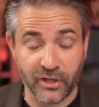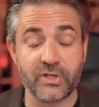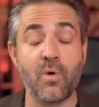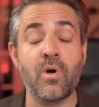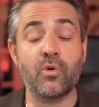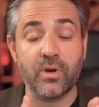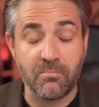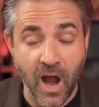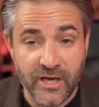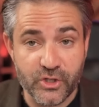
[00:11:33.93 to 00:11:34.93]
I want to
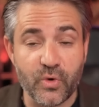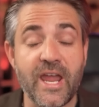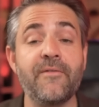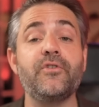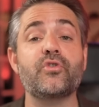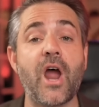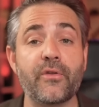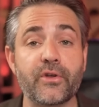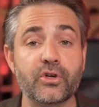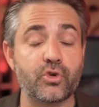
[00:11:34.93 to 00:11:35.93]
remind you if you're out
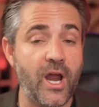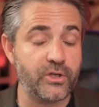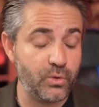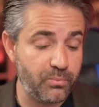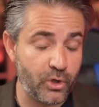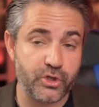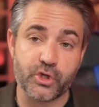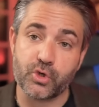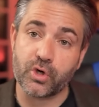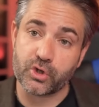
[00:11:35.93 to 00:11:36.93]
there trying to purchase
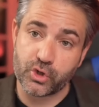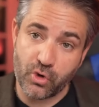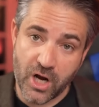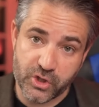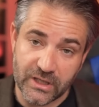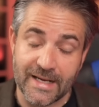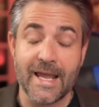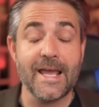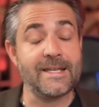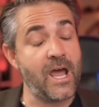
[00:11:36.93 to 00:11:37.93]
new construction.
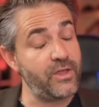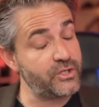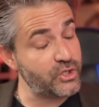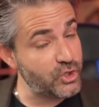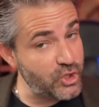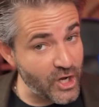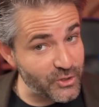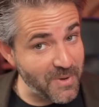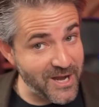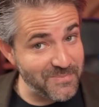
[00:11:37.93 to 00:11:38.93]
Now, this is just
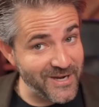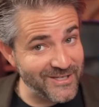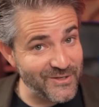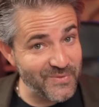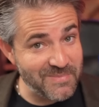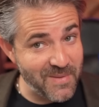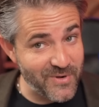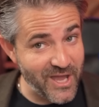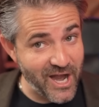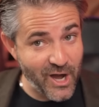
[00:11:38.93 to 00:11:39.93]
my opinion. Remember
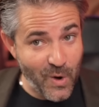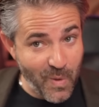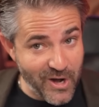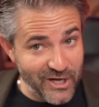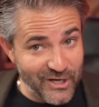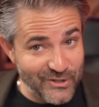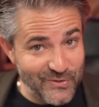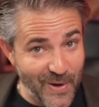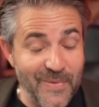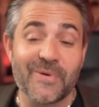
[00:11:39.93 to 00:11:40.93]
that. I don't want to get in
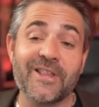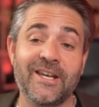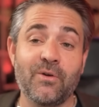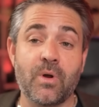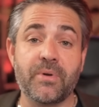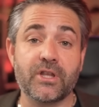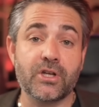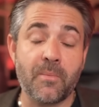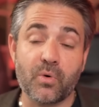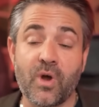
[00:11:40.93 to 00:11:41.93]
trouble with anyone, but the
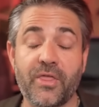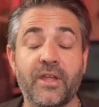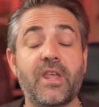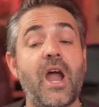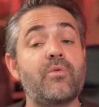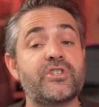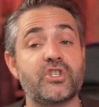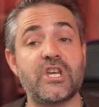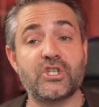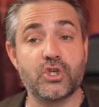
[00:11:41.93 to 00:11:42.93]
number one thing that I would
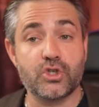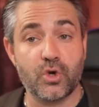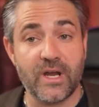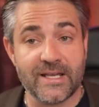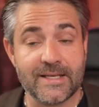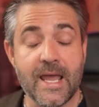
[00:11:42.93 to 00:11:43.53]
suggest you do is